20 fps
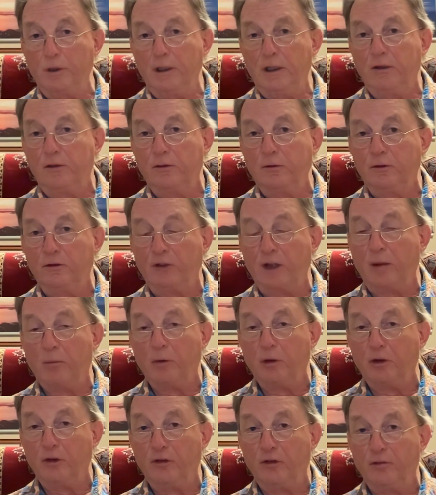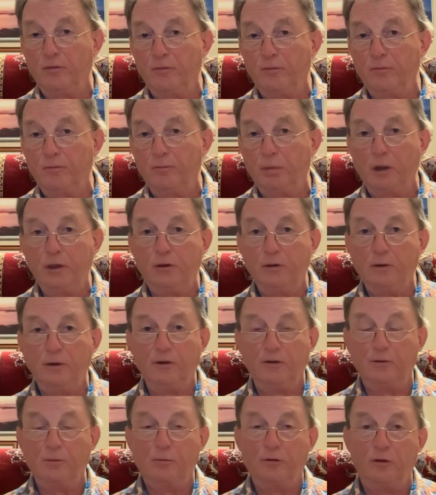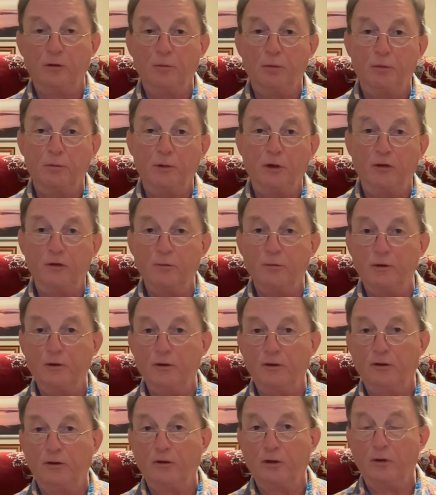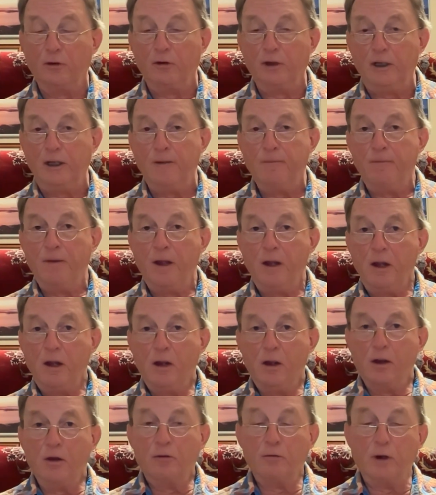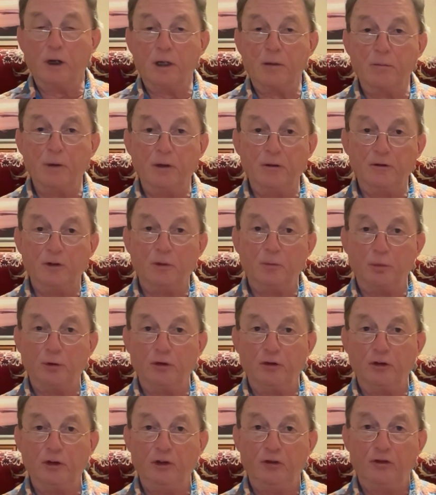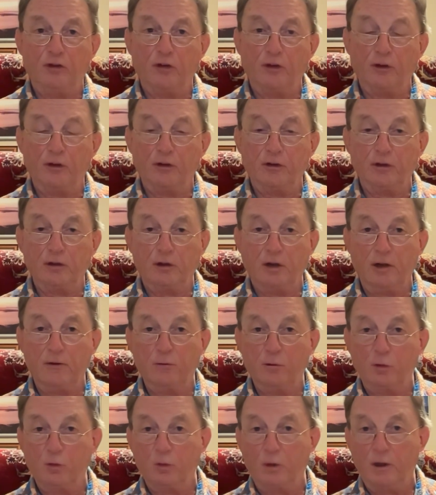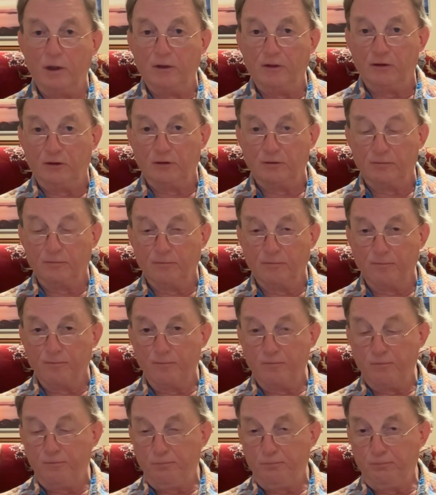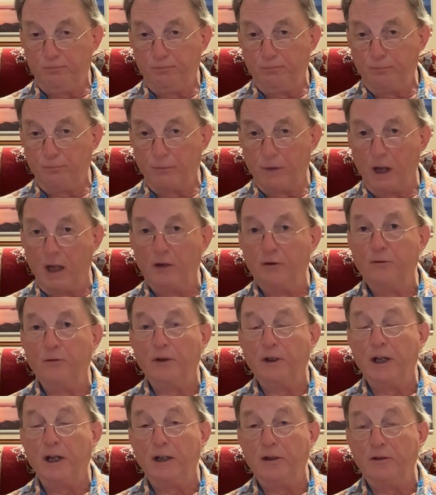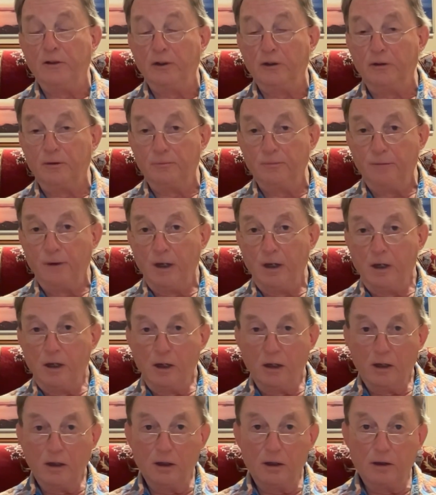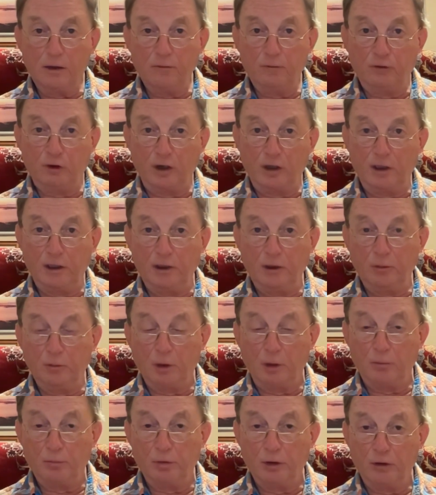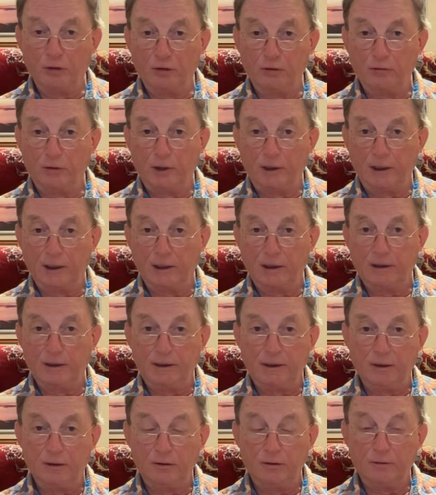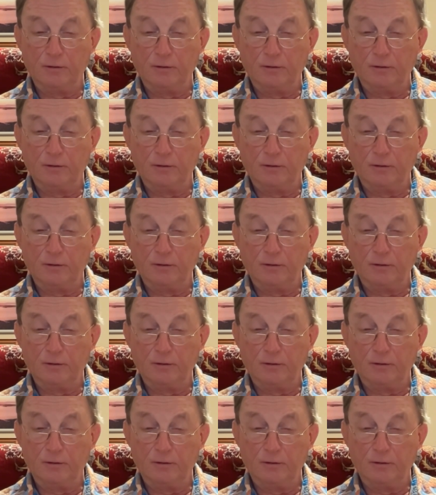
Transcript: need to establish by doing some simple measurements. So the recommended procedure that I've always advocated uh, of checking your blood pressure regularly,